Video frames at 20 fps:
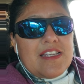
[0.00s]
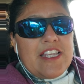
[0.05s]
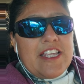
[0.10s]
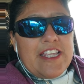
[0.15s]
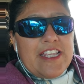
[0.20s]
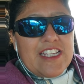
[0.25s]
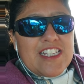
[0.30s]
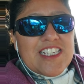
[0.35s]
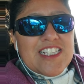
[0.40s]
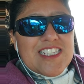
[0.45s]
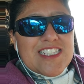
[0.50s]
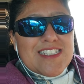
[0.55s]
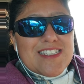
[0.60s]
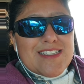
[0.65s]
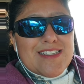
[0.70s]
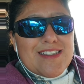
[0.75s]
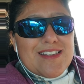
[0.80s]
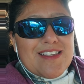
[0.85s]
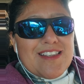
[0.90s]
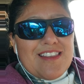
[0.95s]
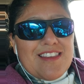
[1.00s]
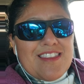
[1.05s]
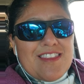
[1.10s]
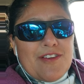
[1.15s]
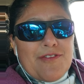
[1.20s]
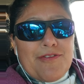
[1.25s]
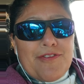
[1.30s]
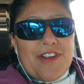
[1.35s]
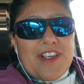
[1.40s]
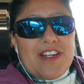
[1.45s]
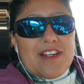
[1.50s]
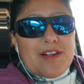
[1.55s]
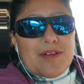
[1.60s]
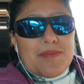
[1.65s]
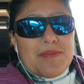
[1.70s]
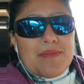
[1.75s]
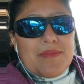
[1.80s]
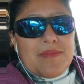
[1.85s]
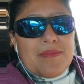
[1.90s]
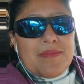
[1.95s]
is the freedom
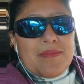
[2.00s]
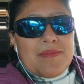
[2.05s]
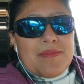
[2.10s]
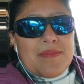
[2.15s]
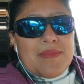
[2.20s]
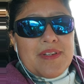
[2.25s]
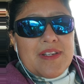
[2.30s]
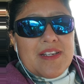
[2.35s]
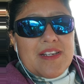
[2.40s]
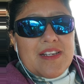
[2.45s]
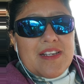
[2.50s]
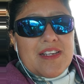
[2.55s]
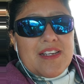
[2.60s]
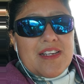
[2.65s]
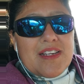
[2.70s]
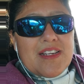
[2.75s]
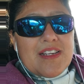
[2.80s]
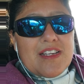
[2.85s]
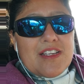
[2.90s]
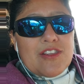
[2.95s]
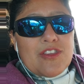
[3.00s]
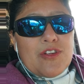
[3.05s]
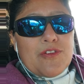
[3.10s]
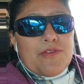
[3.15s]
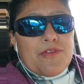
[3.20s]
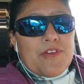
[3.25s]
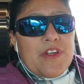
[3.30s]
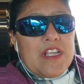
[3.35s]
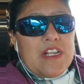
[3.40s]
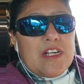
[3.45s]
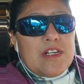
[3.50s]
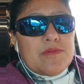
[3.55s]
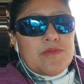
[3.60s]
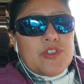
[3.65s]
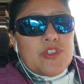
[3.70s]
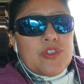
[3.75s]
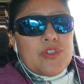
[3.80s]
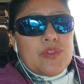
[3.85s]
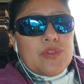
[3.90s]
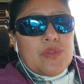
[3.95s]
the freedom
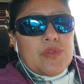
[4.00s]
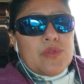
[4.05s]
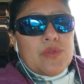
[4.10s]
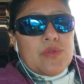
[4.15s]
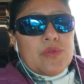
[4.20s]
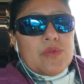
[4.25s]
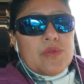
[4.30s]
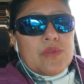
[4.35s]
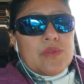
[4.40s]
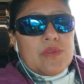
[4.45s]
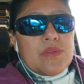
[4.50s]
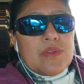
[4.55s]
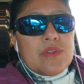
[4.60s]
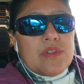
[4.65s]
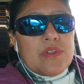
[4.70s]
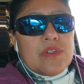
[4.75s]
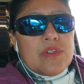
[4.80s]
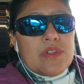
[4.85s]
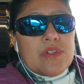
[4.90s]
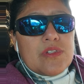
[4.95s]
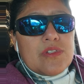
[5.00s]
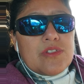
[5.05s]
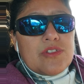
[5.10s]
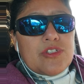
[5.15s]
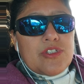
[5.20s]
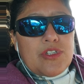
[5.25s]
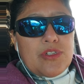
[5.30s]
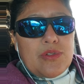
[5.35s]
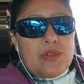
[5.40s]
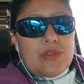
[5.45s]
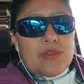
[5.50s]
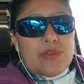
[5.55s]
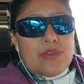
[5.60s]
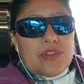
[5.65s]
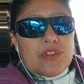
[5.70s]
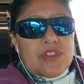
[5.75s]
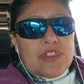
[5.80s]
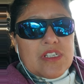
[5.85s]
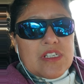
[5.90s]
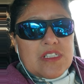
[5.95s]
to
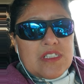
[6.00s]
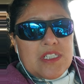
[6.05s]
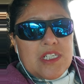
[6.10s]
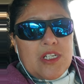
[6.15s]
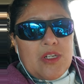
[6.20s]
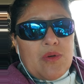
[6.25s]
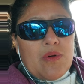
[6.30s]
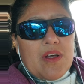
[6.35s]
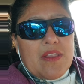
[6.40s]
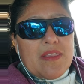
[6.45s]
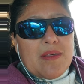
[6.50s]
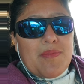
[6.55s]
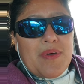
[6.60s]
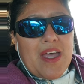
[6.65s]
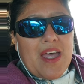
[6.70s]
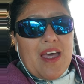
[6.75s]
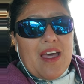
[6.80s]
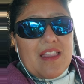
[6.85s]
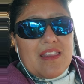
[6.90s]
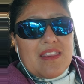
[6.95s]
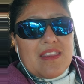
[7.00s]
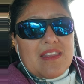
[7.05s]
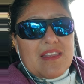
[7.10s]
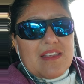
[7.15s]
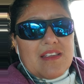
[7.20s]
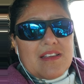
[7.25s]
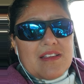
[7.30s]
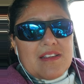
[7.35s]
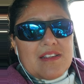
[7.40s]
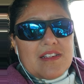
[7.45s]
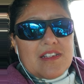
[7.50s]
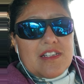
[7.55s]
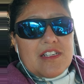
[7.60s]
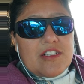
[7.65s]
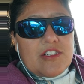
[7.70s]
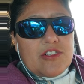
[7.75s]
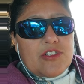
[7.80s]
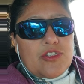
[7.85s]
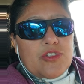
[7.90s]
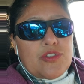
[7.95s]
choose to continue on the path
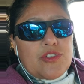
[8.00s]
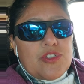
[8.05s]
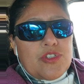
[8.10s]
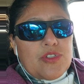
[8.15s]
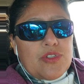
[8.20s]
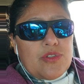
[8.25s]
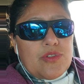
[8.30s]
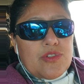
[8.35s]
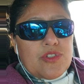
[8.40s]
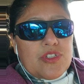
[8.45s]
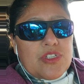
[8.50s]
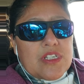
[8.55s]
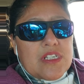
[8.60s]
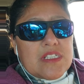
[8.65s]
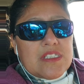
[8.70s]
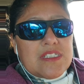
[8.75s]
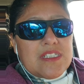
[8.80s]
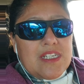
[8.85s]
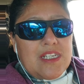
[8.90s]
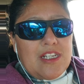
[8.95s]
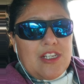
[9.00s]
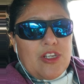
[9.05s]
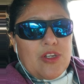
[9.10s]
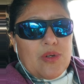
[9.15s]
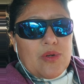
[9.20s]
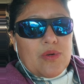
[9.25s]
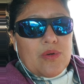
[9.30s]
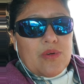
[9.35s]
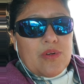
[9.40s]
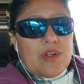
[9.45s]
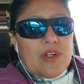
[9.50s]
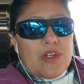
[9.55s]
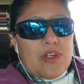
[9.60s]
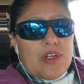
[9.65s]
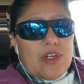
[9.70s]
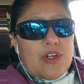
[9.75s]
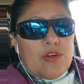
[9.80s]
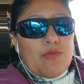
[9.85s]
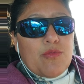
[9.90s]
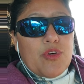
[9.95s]
to choose to continue
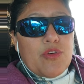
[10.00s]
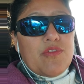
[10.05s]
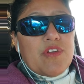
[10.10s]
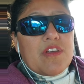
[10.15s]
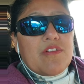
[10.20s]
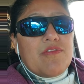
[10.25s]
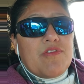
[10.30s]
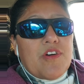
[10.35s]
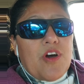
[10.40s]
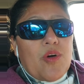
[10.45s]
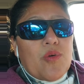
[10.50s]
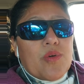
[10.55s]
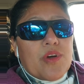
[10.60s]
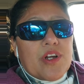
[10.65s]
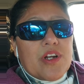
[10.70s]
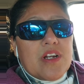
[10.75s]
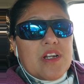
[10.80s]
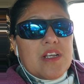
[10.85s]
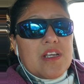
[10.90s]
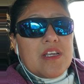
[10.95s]
moving forward